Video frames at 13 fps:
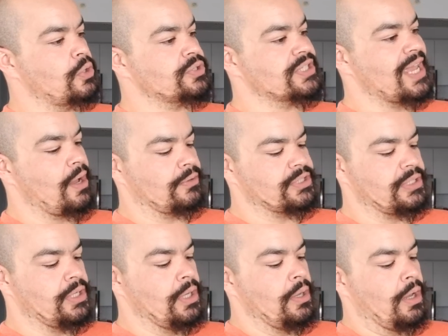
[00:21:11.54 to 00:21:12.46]
votes
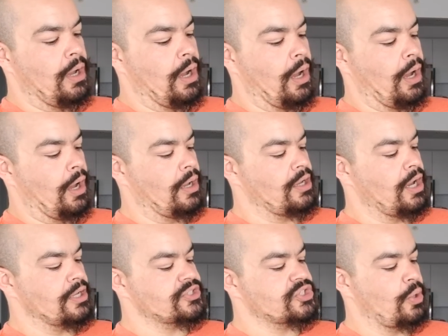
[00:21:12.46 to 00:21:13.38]
counted
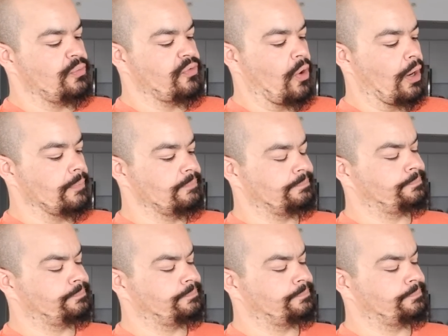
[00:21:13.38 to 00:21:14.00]
so far.